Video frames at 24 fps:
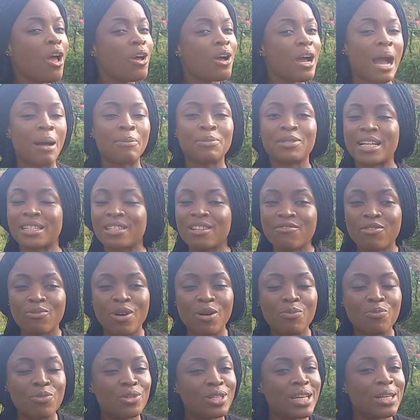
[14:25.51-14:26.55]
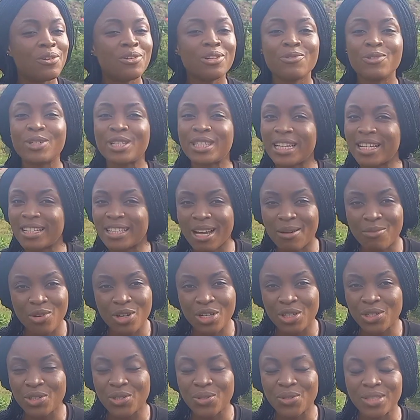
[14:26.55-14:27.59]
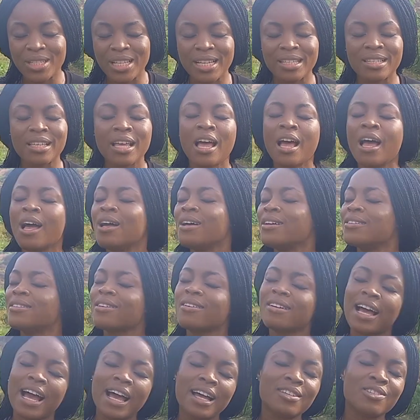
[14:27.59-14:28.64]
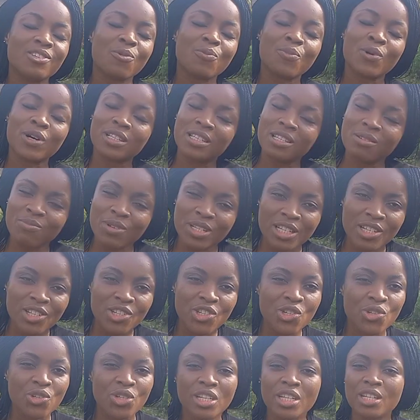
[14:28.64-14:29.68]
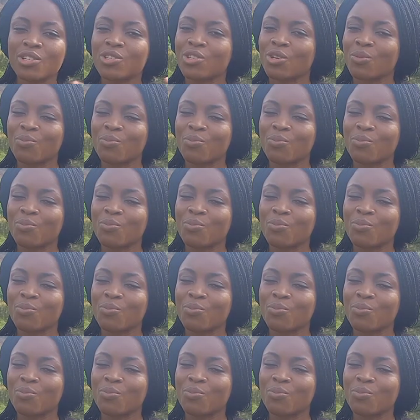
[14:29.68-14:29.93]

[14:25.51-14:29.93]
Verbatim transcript: I'm starting from Abuja. I don't know which state I'm going to next. So guys, support the ministry.